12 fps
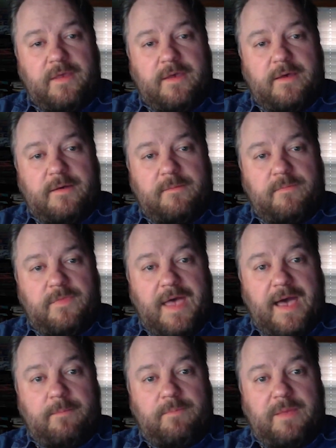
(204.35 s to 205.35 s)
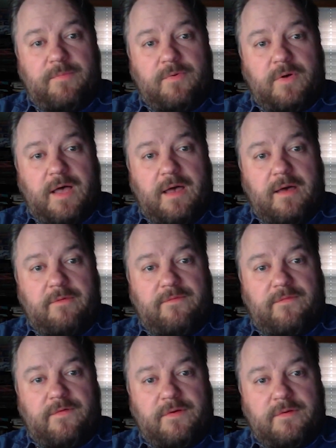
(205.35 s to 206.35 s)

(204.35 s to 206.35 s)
um, that people have